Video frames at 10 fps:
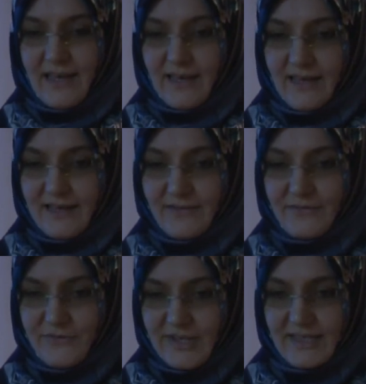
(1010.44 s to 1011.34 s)

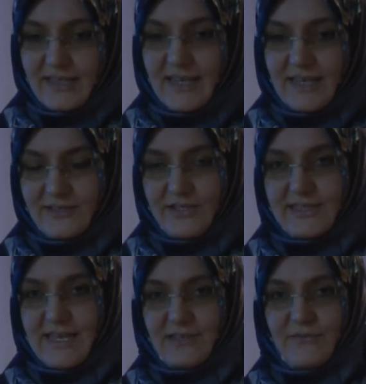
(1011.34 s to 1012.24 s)
really
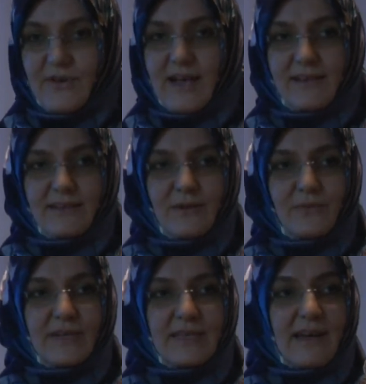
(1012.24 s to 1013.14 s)
understand well
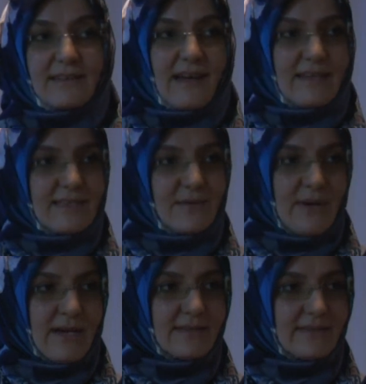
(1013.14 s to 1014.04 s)
what adalet-i
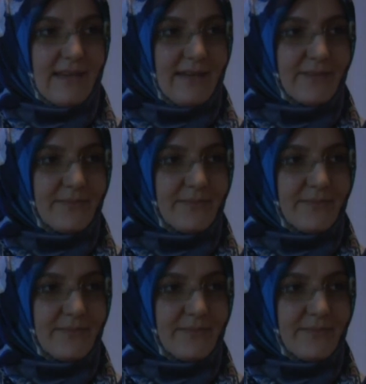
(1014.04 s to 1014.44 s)
mahza,